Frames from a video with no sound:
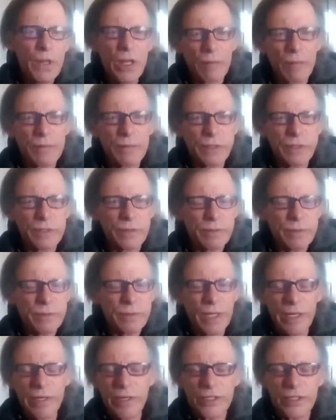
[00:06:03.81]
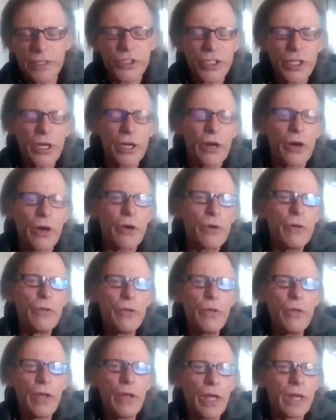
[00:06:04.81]
I'm in this chair,
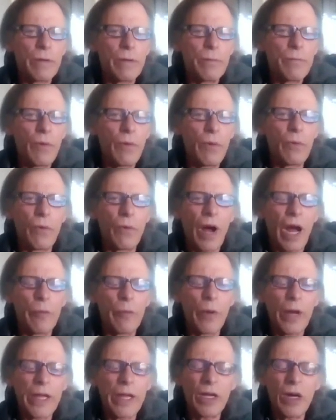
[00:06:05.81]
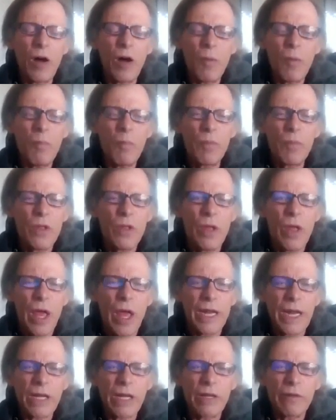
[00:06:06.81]
and I wake up,
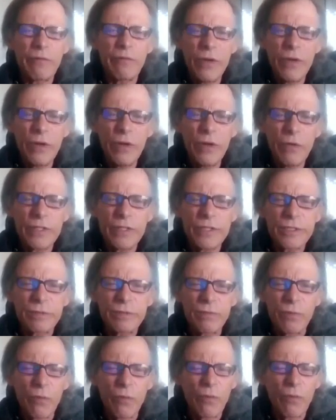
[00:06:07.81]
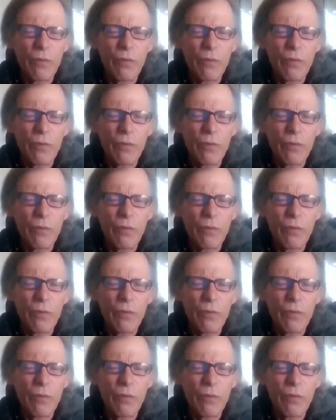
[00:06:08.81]
and I could feel these